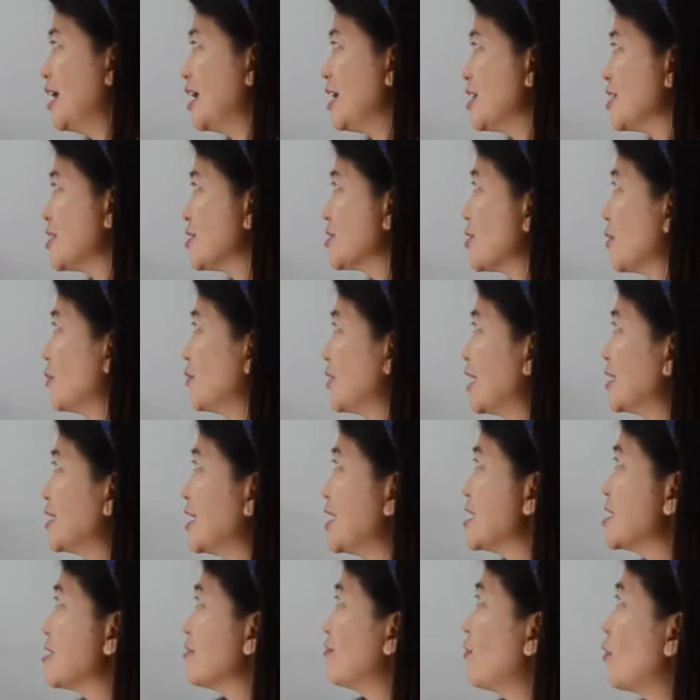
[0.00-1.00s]
So that
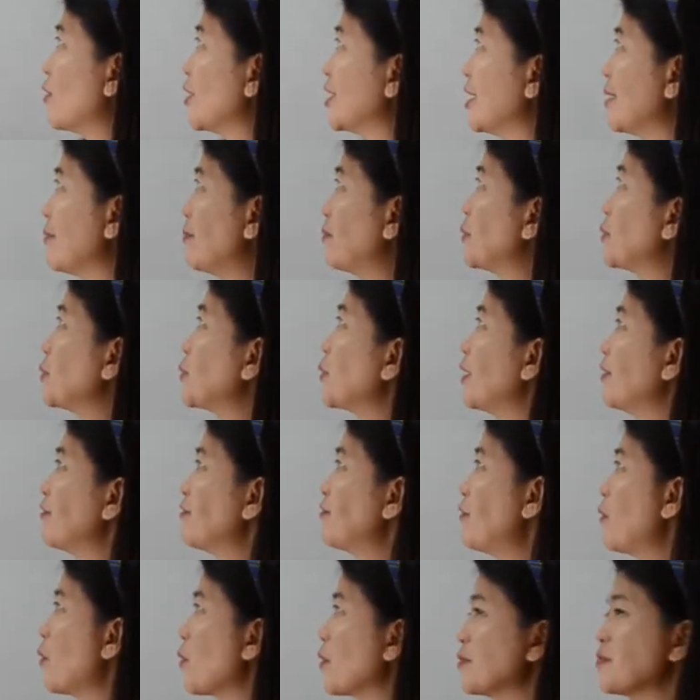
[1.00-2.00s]
is for the plural
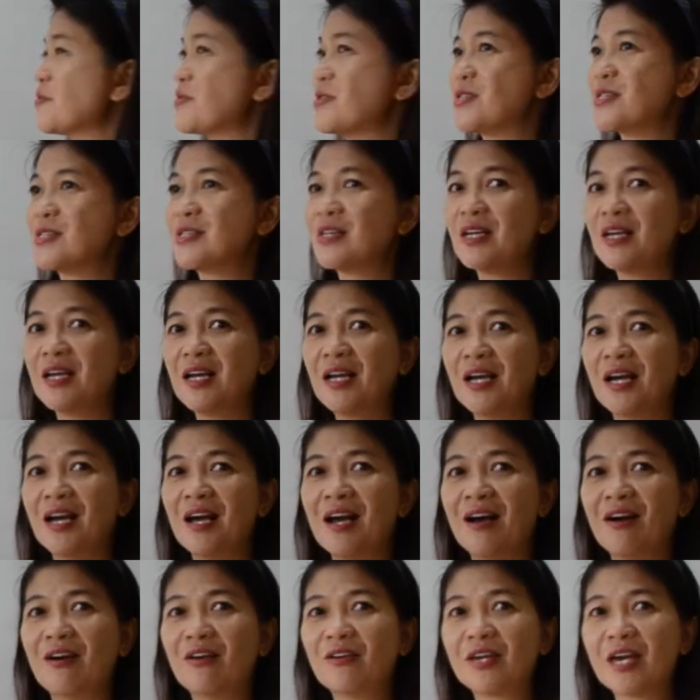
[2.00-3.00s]
forms.
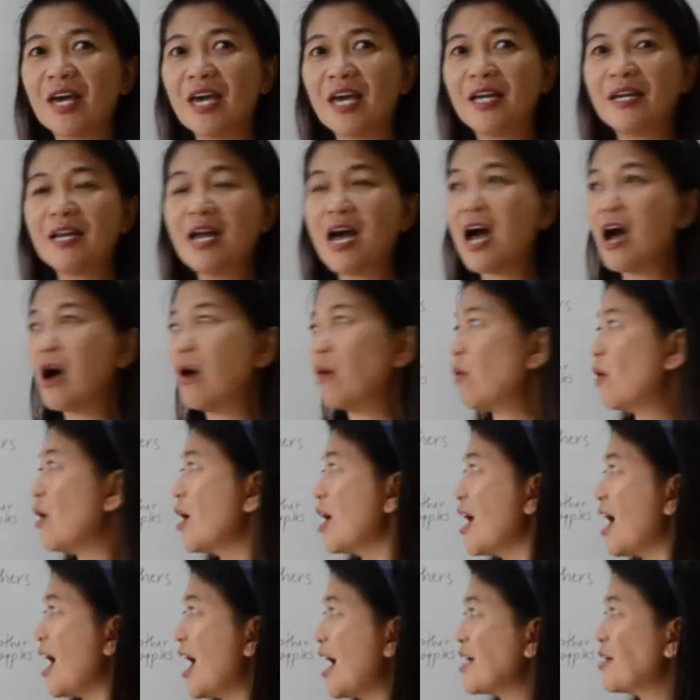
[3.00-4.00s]
Okay, now
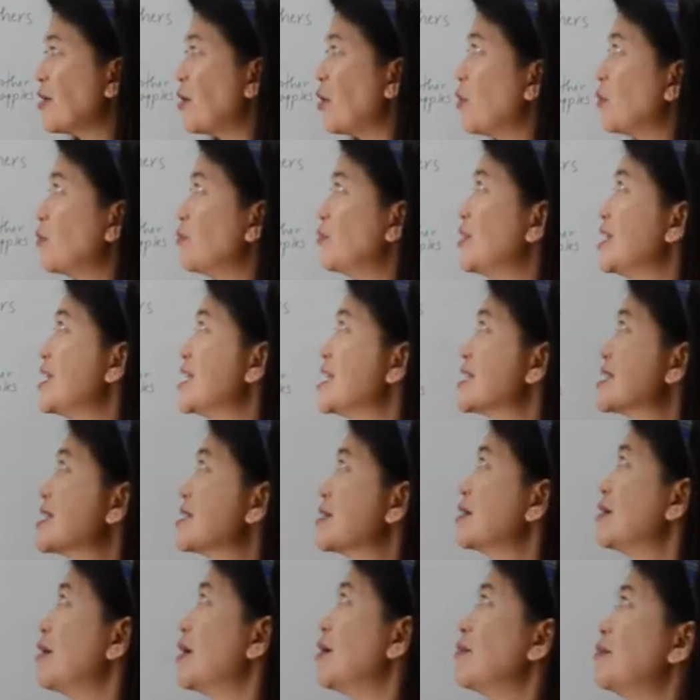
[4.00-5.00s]
I hope this
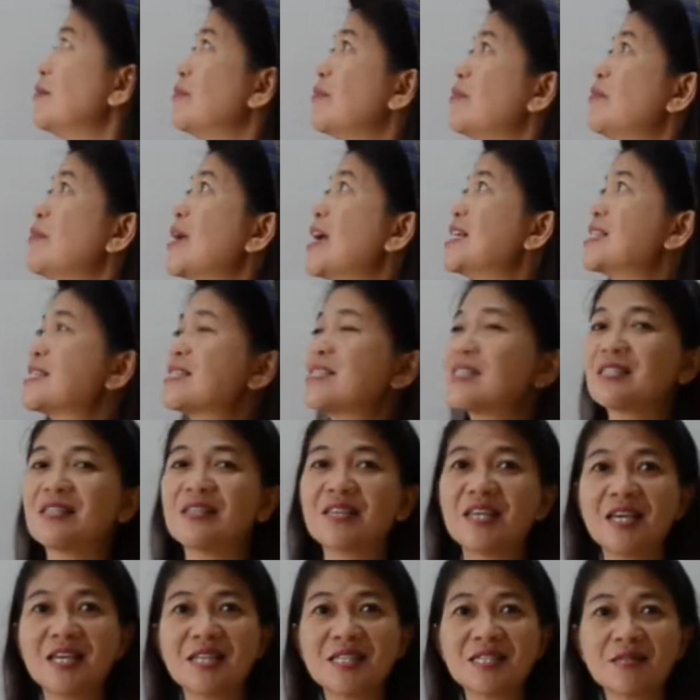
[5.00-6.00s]
makes
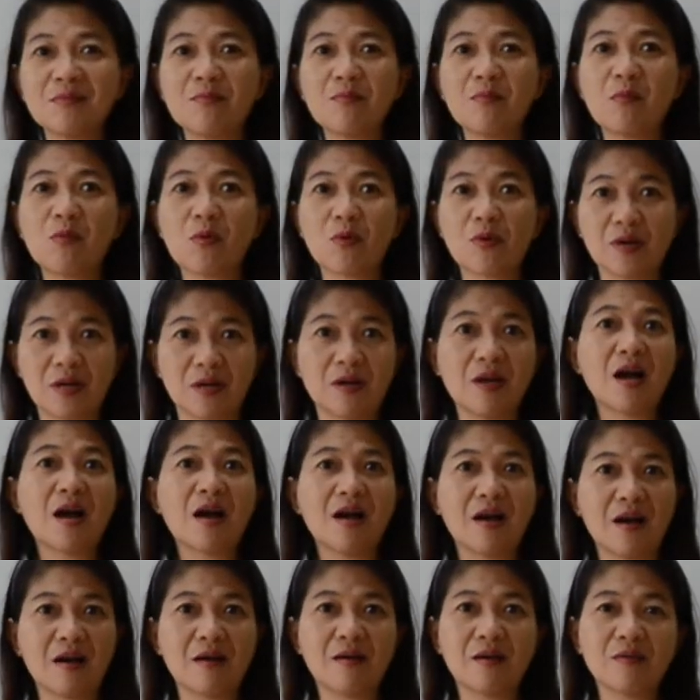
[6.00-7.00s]
things
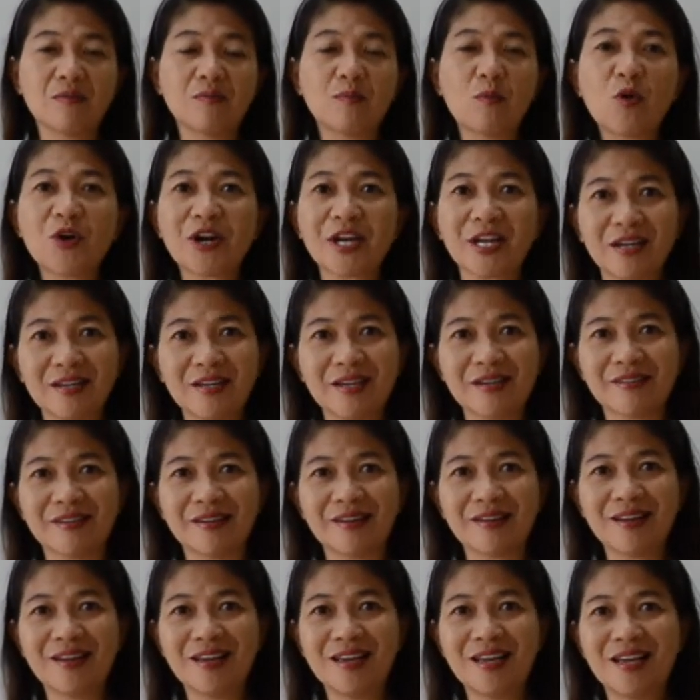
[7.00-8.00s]
more clear.
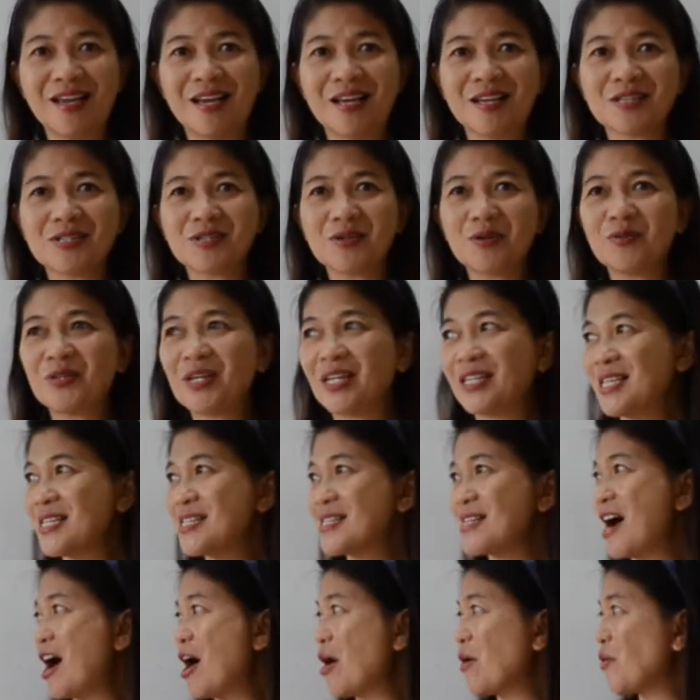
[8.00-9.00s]
So that is
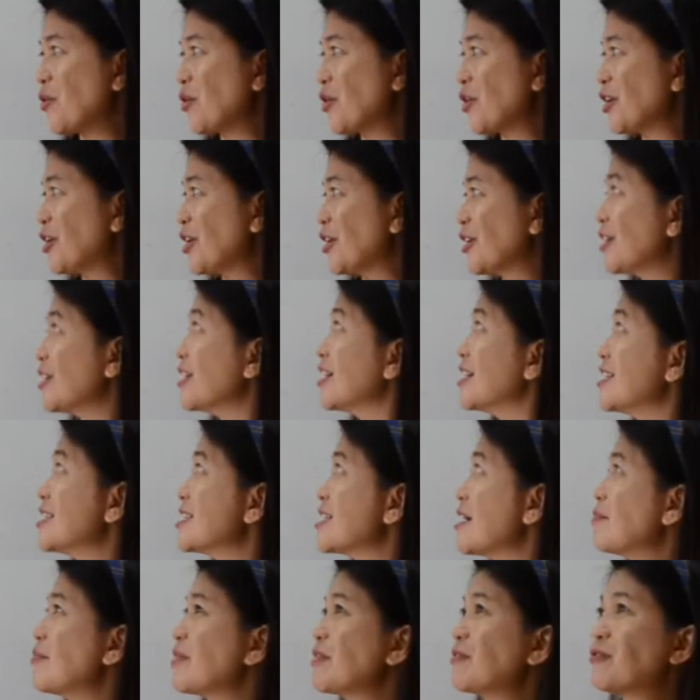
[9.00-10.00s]
our
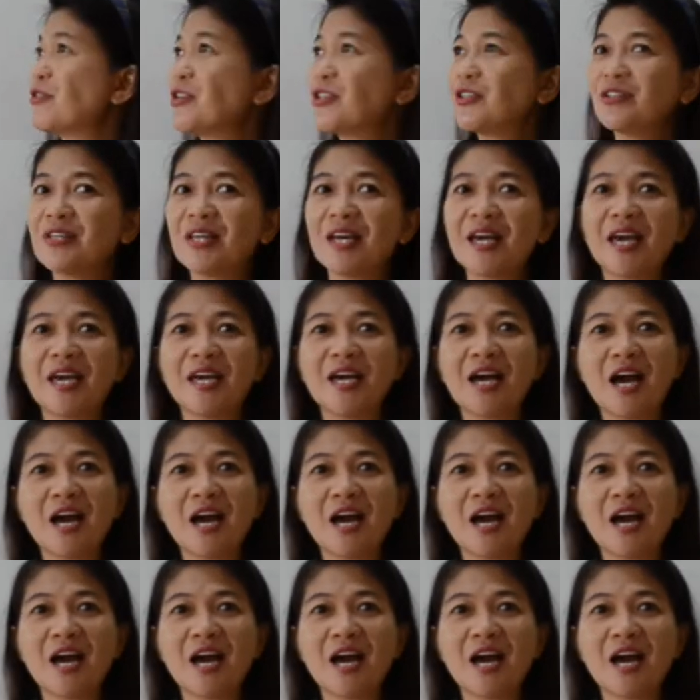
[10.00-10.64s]
topic for today.